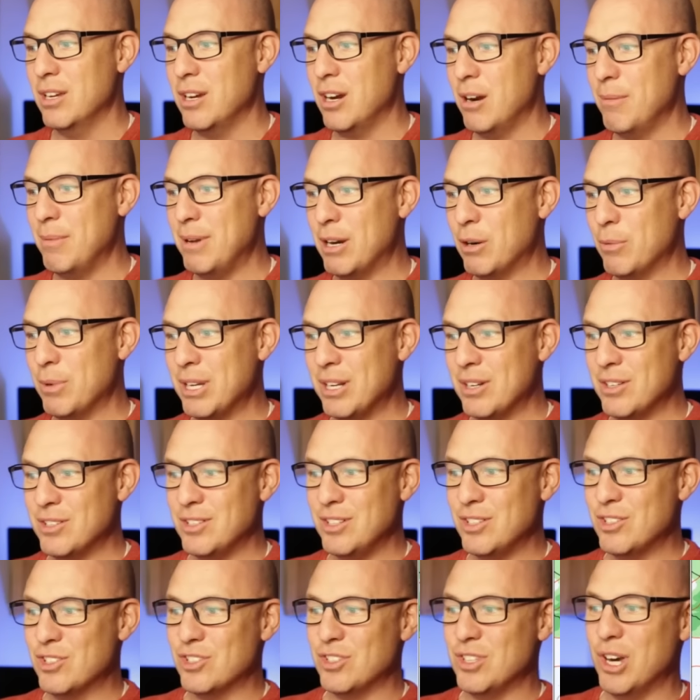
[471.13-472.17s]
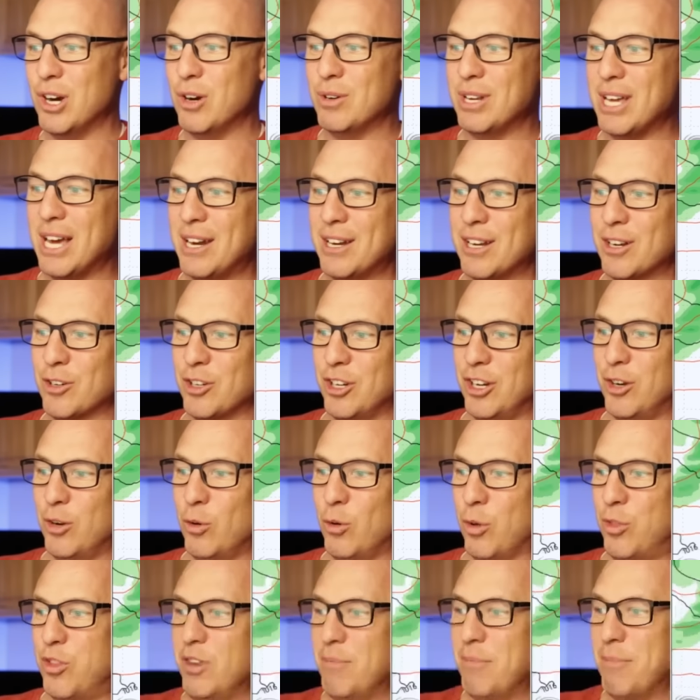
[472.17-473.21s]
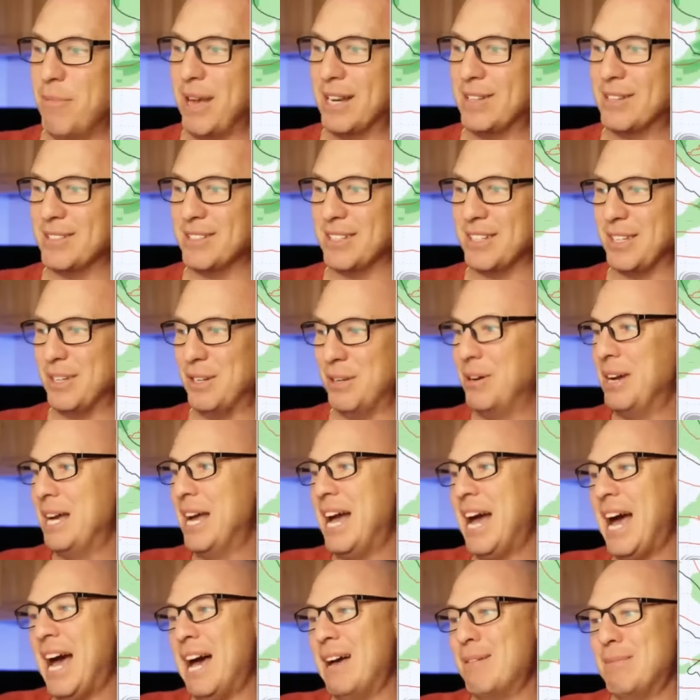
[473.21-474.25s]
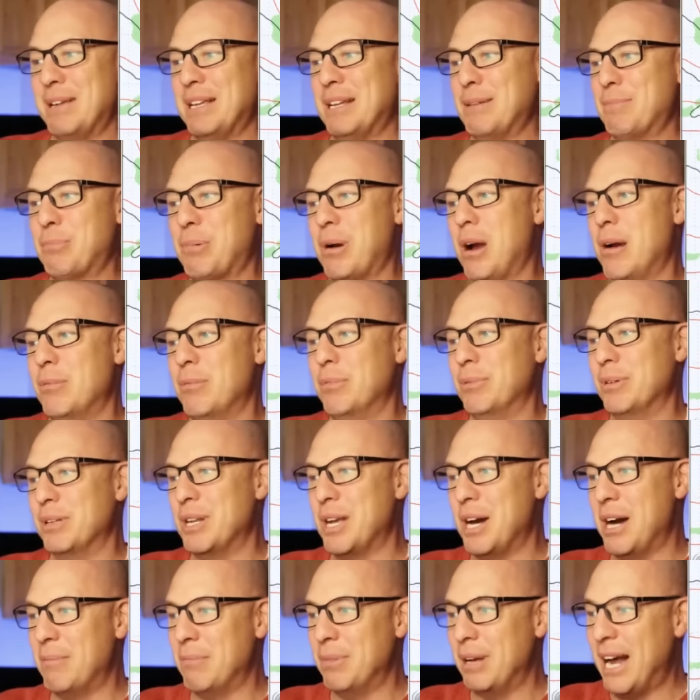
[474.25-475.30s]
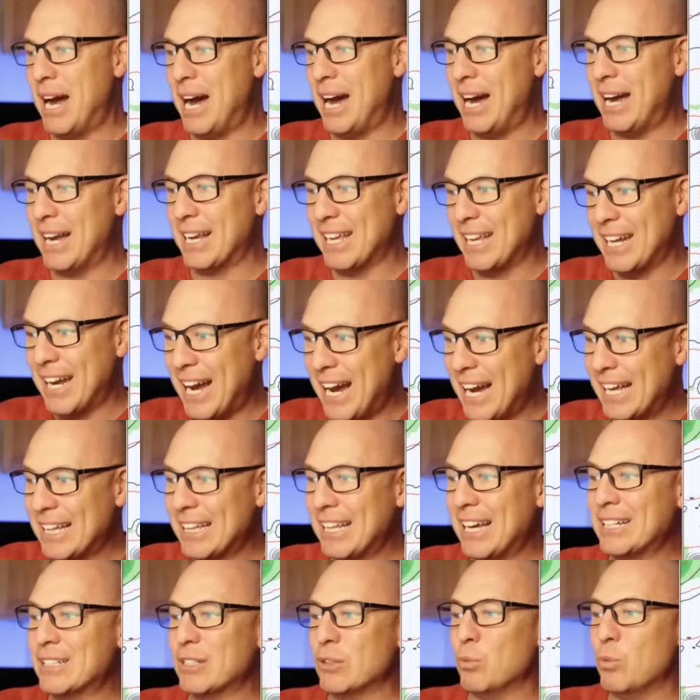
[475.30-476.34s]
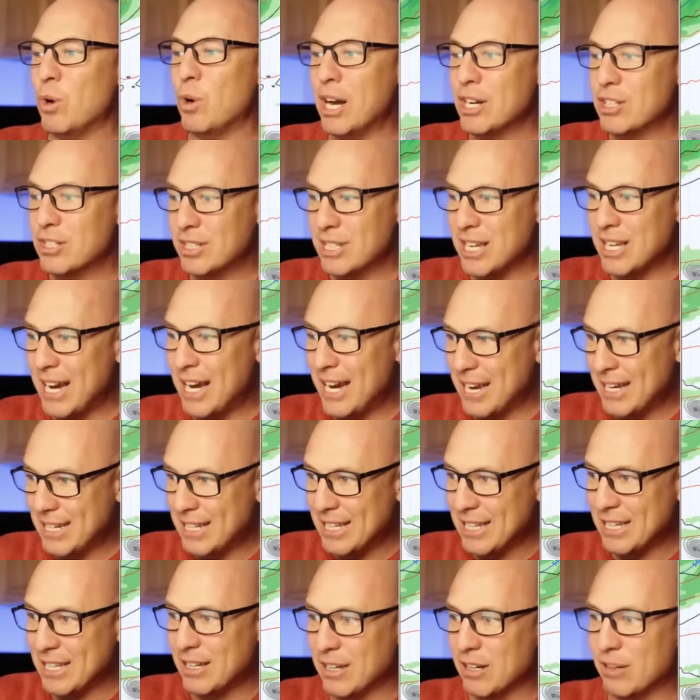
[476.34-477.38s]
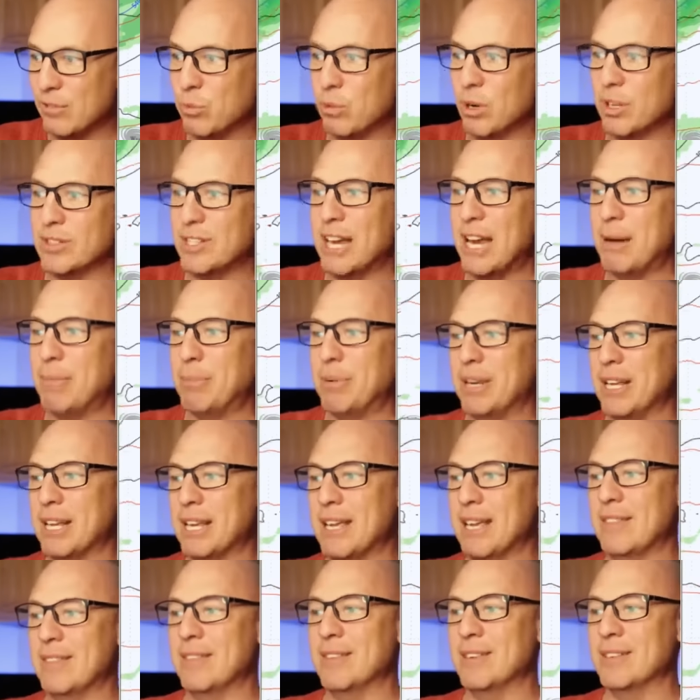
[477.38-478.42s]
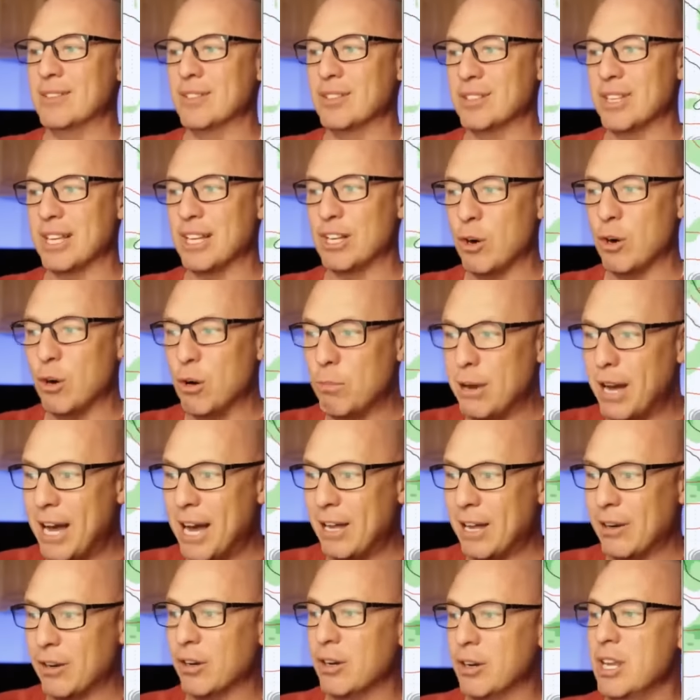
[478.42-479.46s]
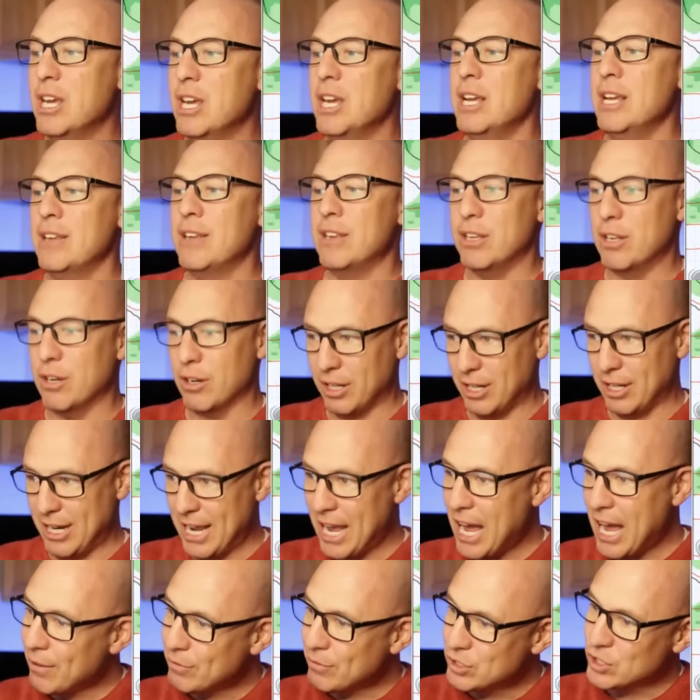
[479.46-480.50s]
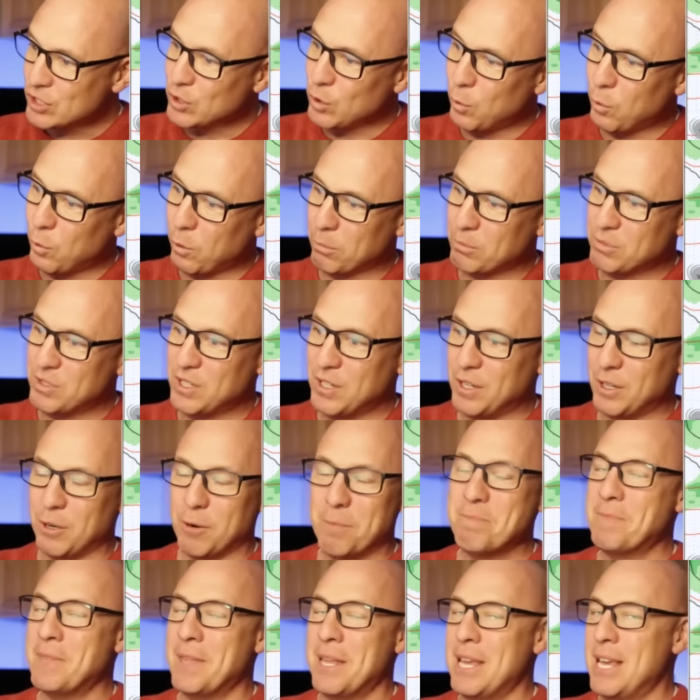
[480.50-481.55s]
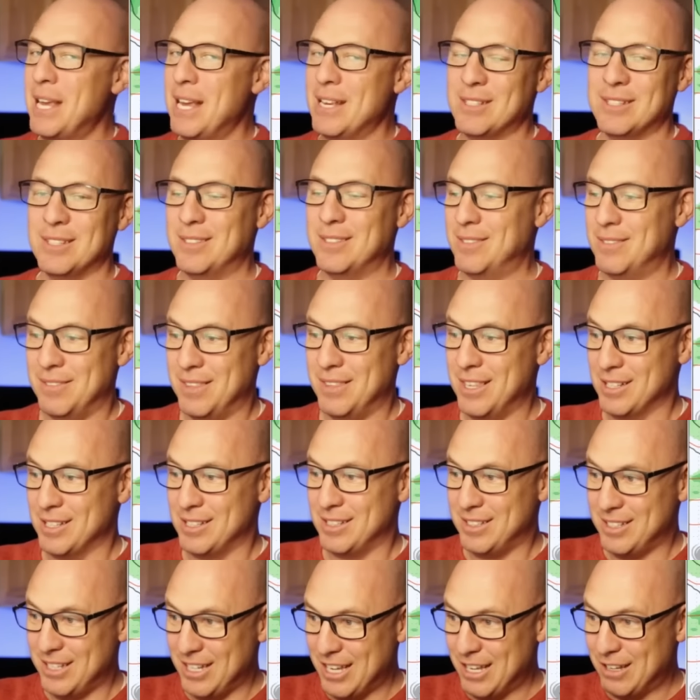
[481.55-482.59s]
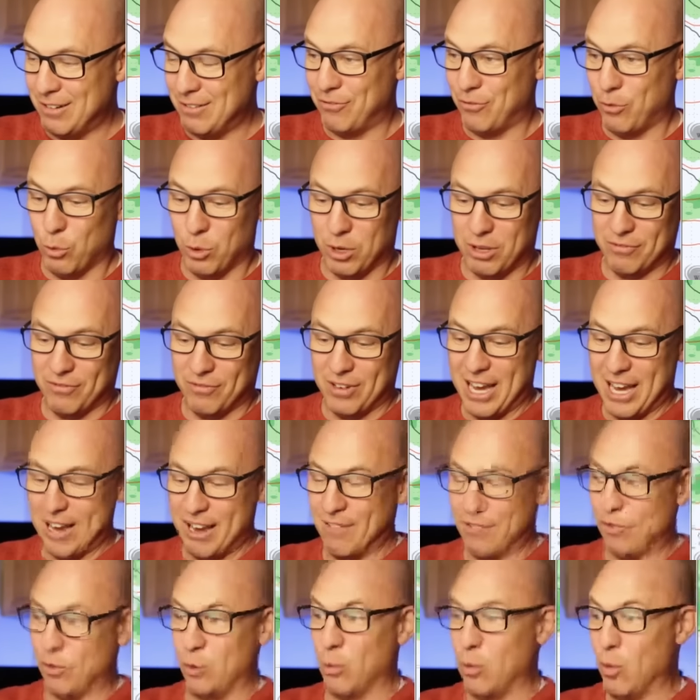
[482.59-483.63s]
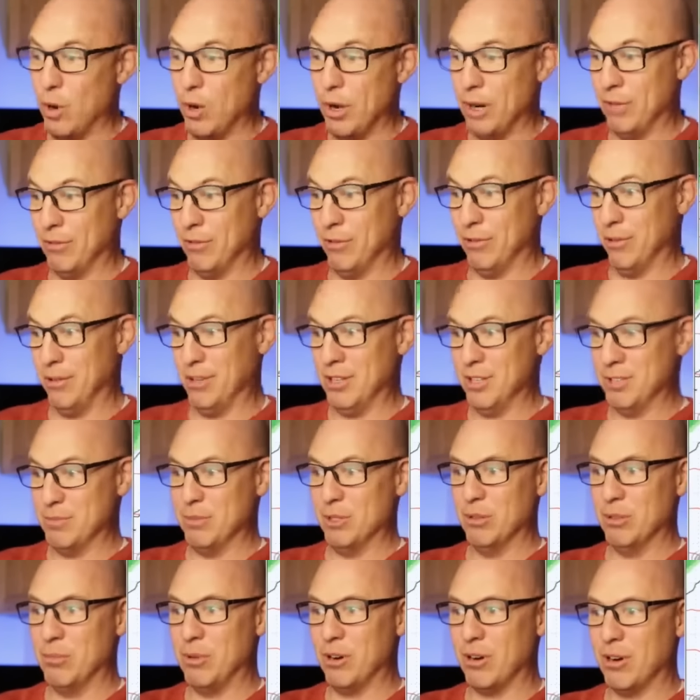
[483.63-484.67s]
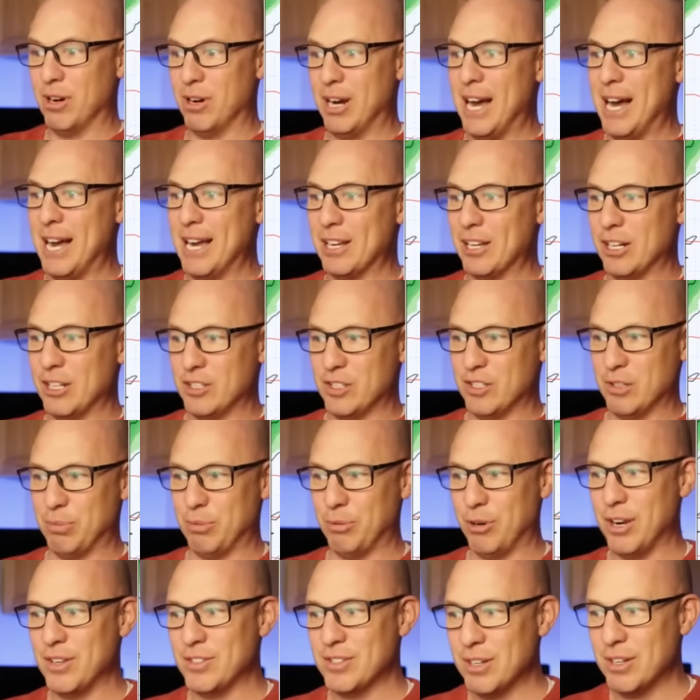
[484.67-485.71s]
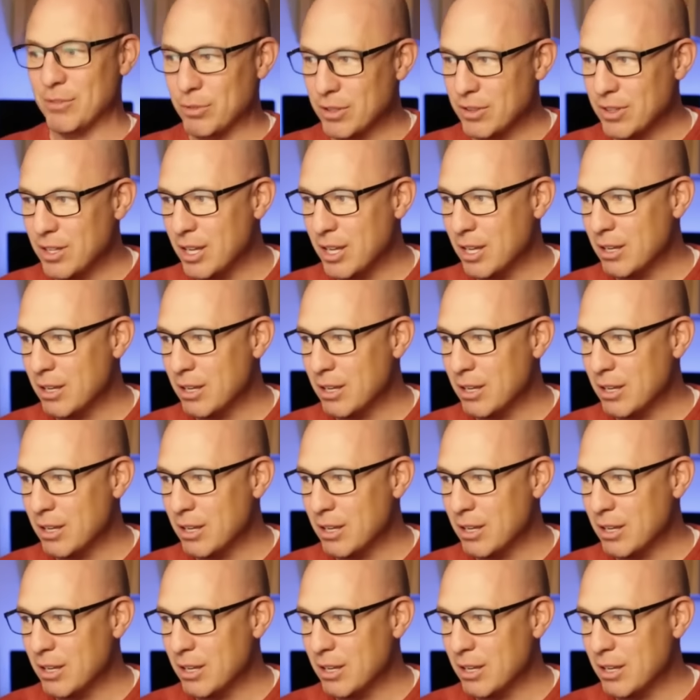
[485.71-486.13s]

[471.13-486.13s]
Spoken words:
I mean, are we going to see snow down here in northern Mexico? I mean, probably not. But I like to watch the idea of what's happening, and this is a cold pattern. You're going to have storms here. Is this 1045 or whatever it is, millibar high, going to suppress everything?